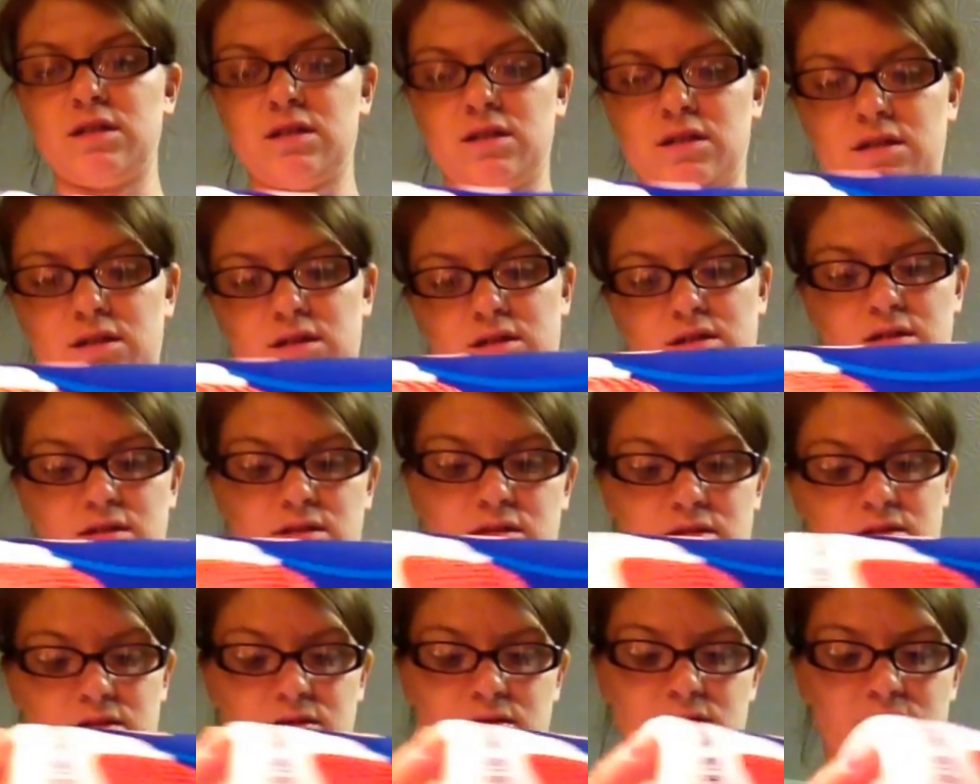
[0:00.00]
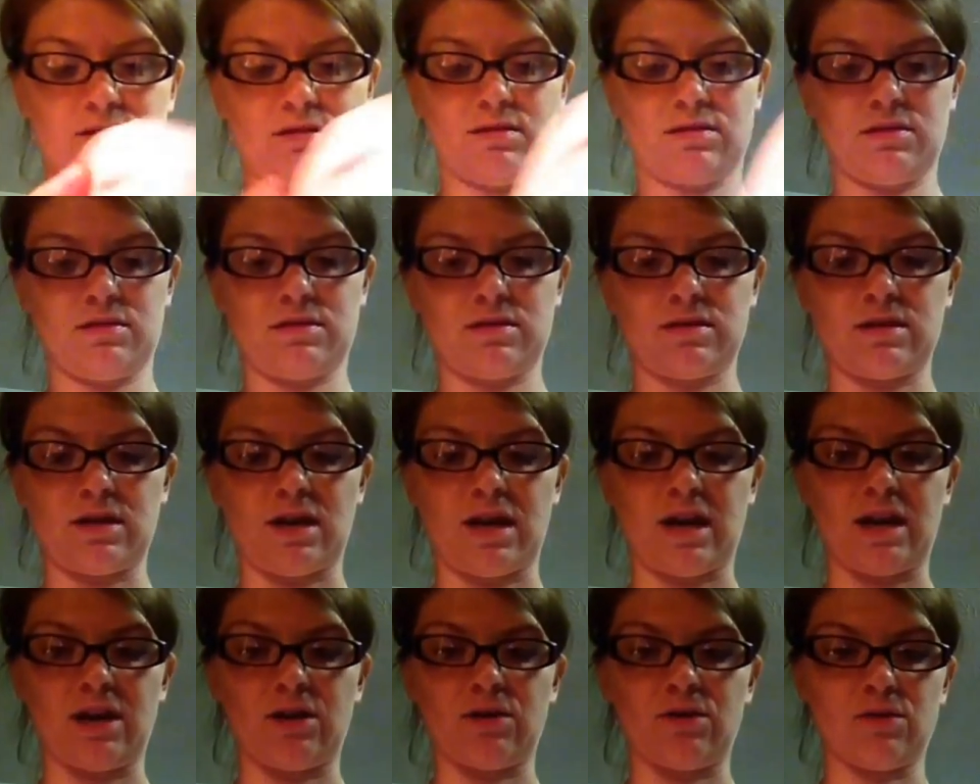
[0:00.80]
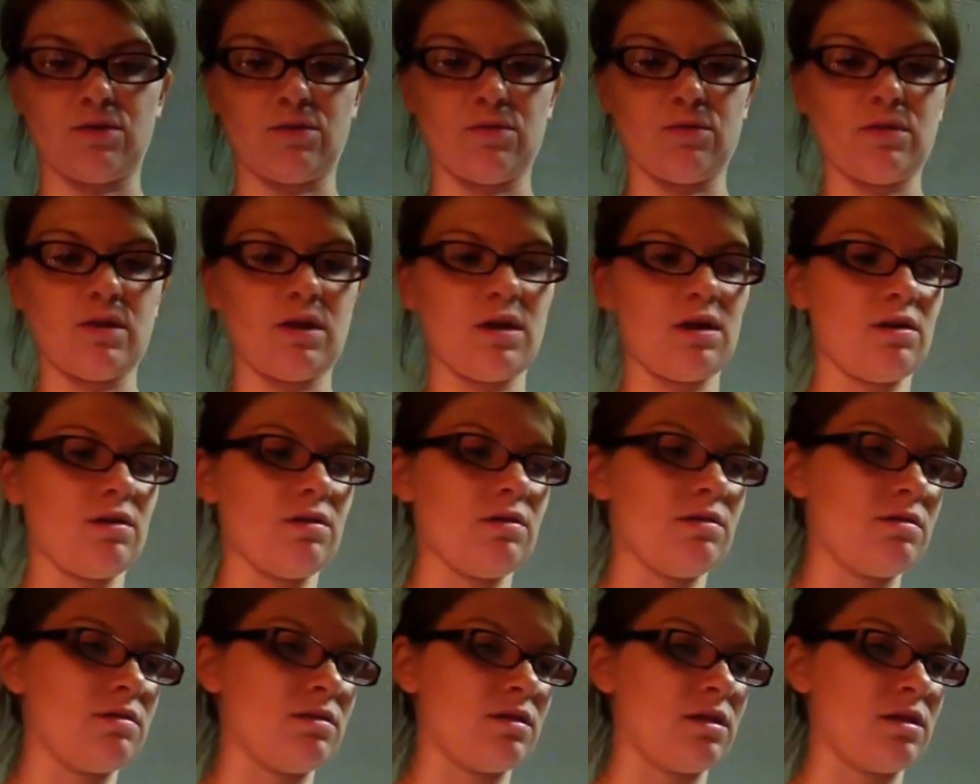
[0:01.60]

hanger through there.